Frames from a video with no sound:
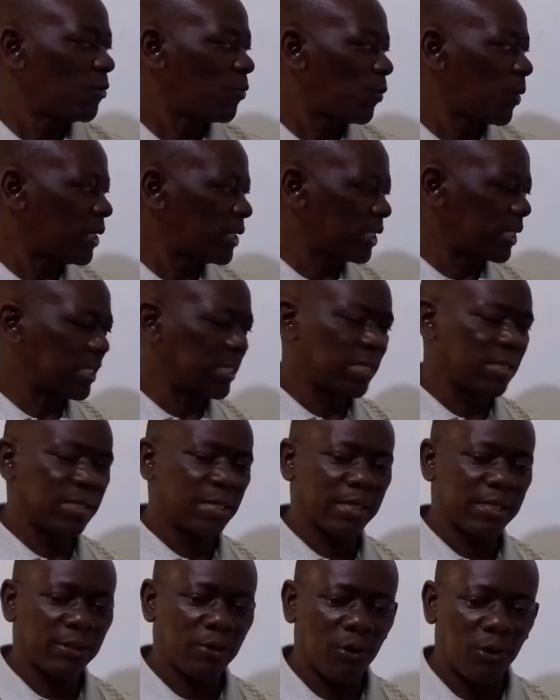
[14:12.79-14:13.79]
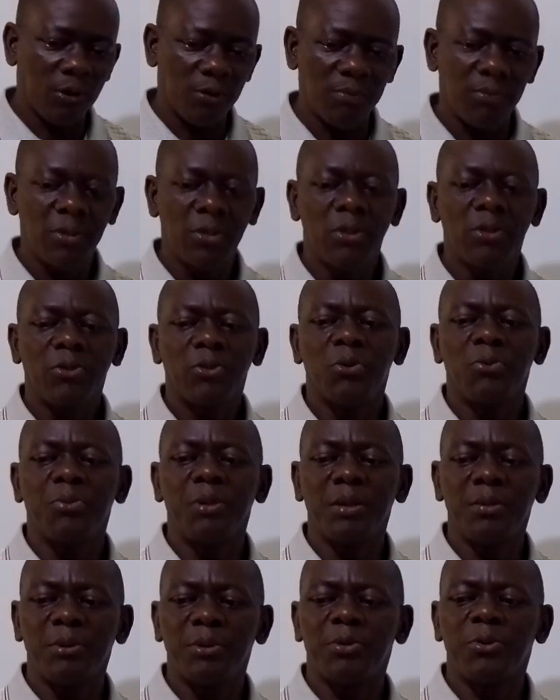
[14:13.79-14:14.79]
Once it is at home, you'll
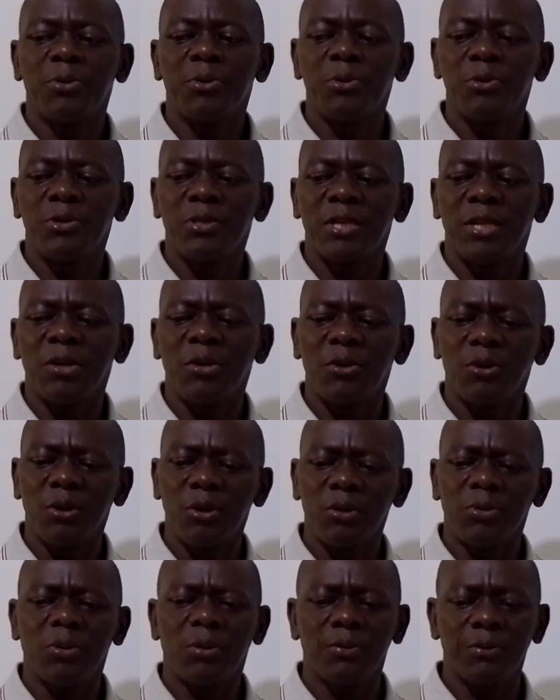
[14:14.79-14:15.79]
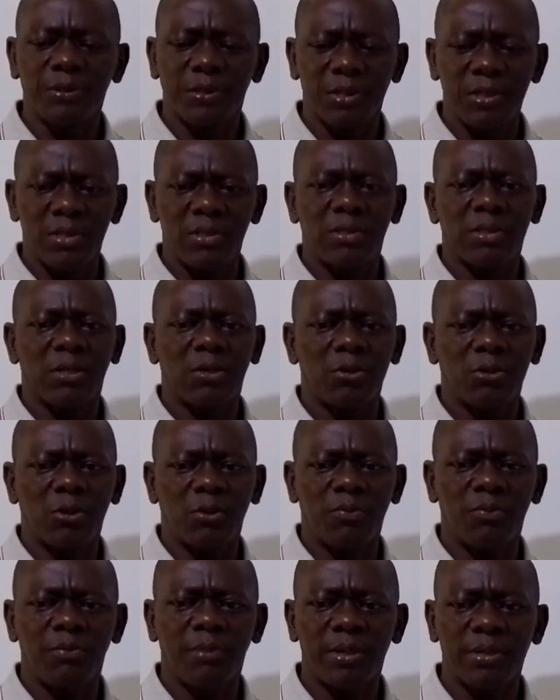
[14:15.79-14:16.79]
be able to use a lot of things, a lot
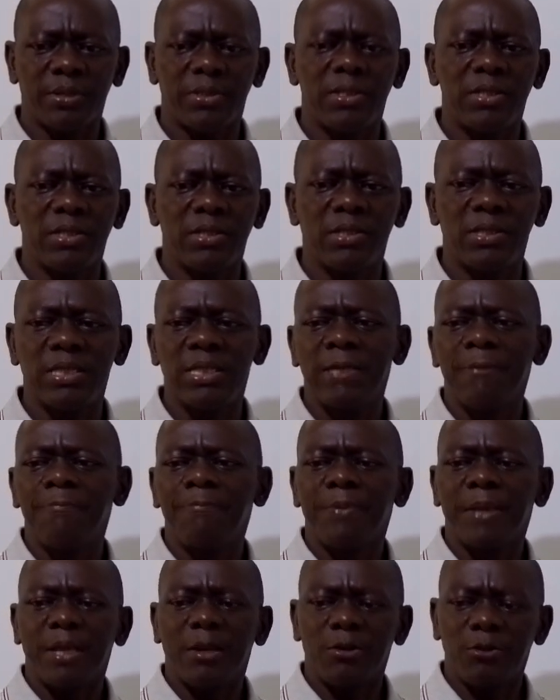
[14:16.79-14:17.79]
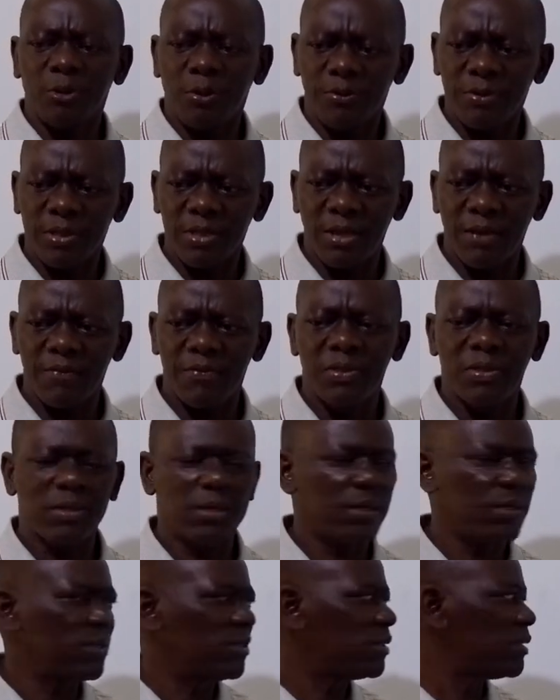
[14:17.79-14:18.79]
of machines, a lot of
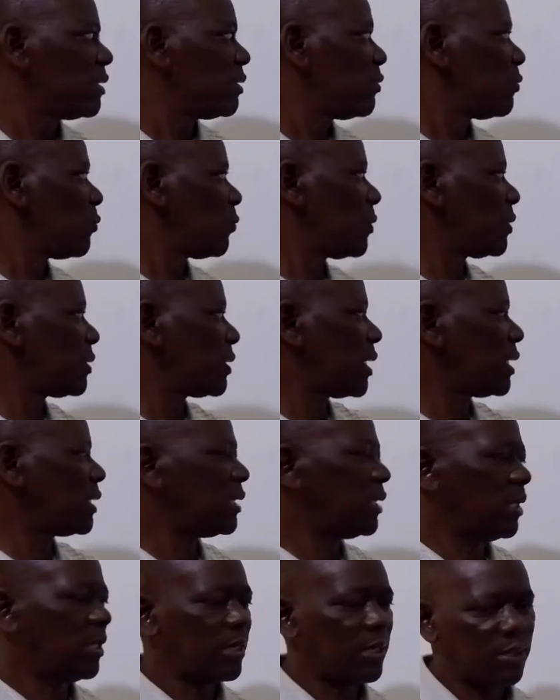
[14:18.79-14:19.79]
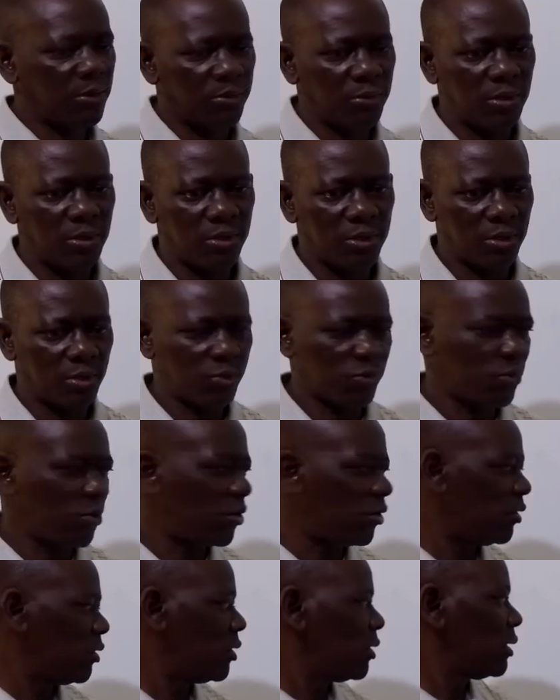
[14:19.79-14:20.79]
services with that electricity.
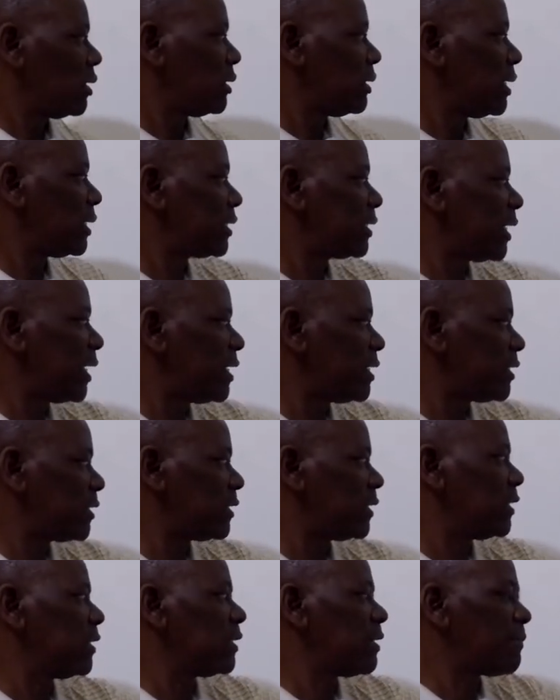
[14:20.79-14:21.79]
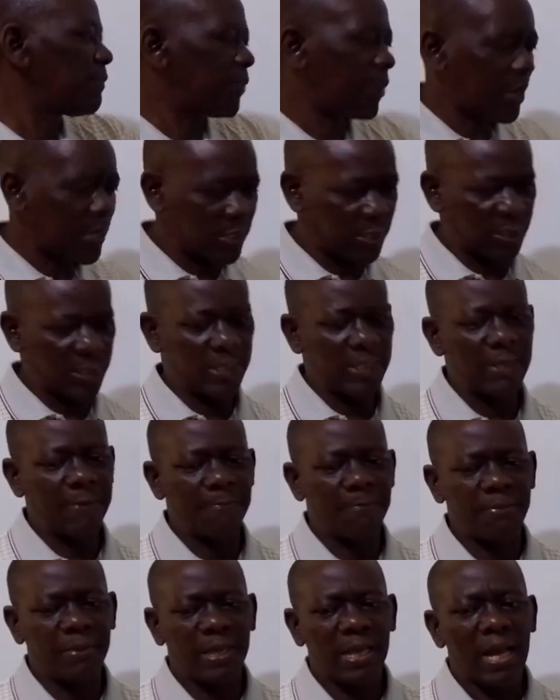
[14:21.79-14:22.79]
So the change in the
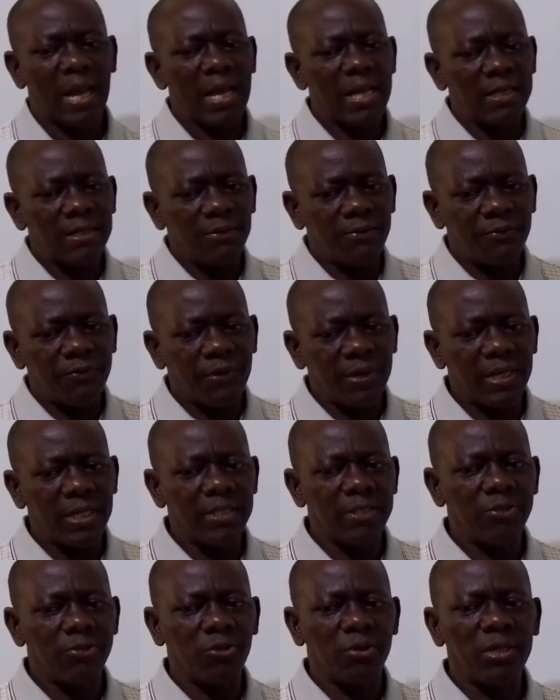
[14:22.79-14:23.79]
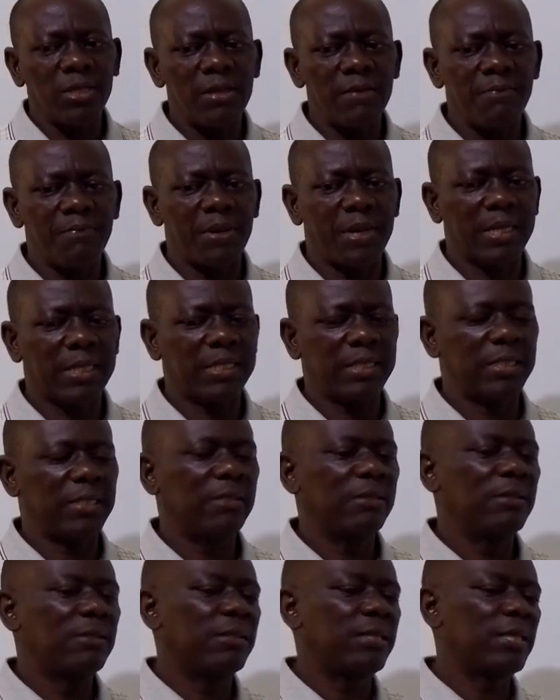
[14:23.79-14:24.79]
price has very little impact
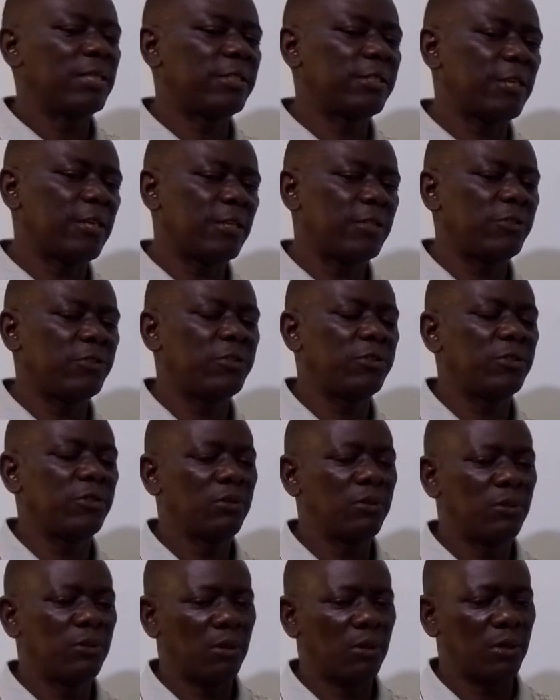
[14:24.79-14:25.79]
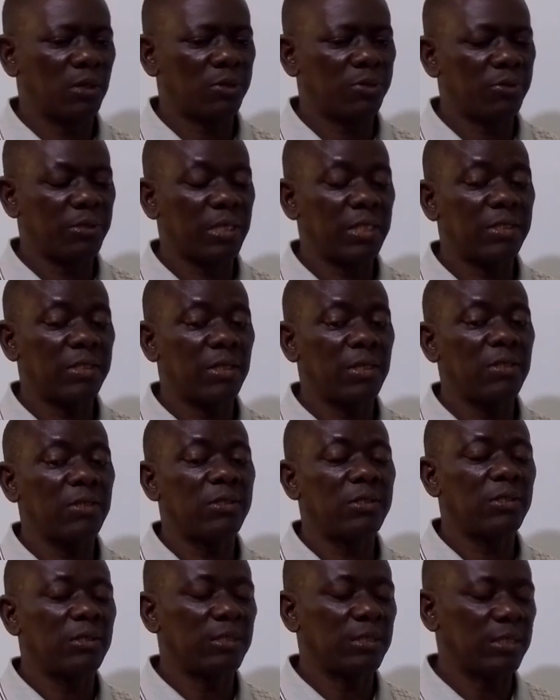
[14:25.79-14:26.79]
in the change to the
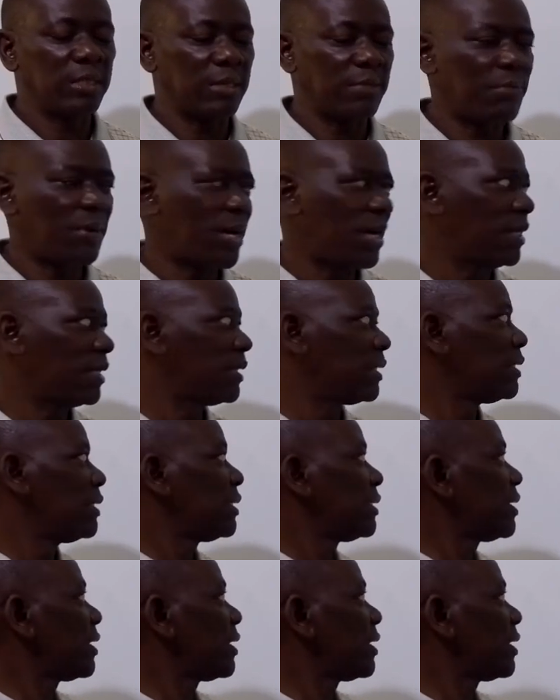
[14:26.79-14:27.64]
change in demand.